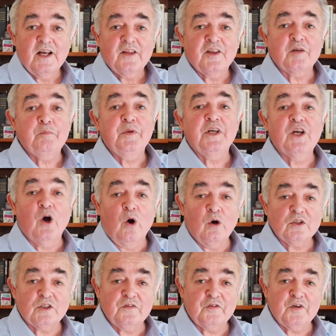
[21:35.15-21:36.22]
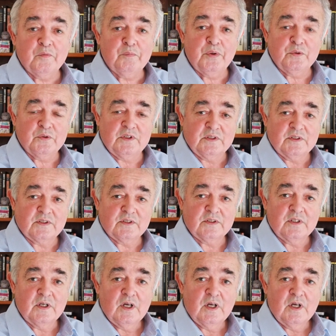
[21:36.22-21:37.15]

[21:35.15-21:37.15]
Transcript: that because of computers,